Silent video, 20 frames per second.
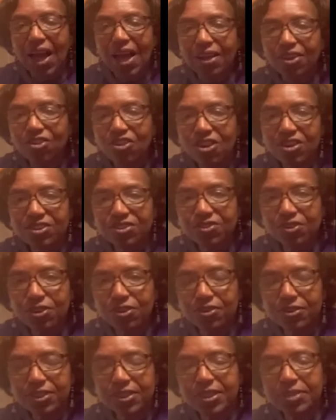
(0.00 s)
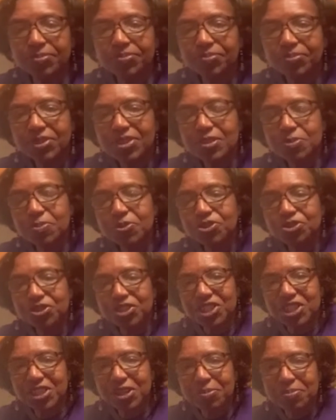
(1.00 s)
Hi, Crossroads. This is
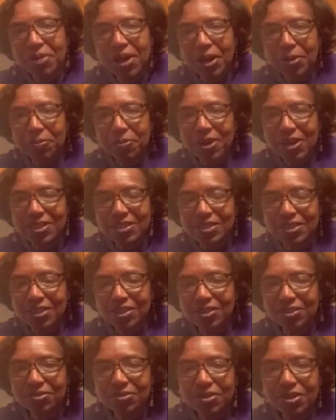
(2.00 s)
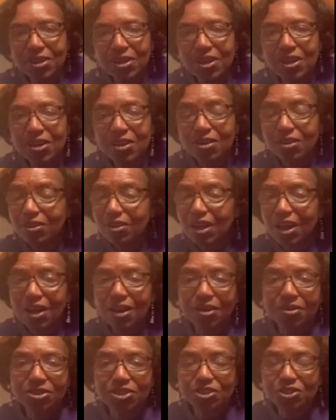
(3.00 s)
Patricia and Mac Preston.
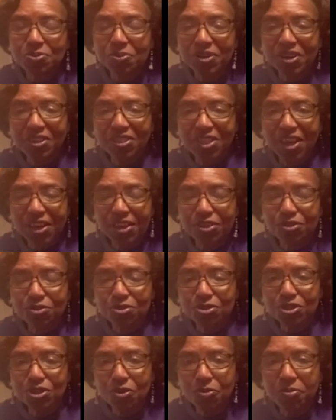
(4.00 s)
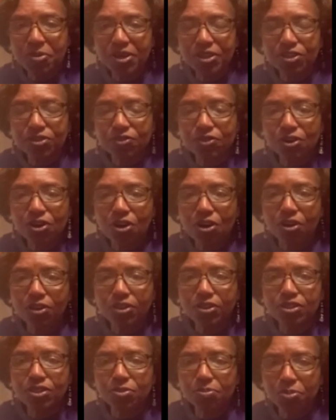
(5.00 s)
I just want to thank you so much for all the
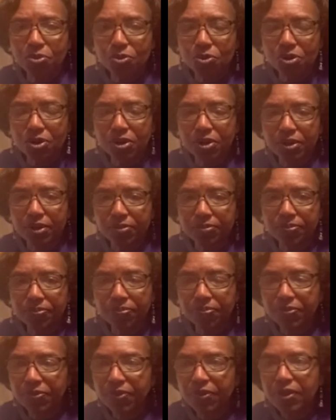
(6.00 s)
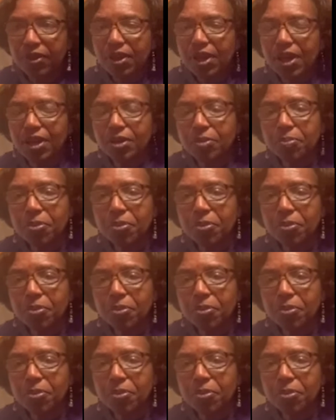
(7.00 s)
support and the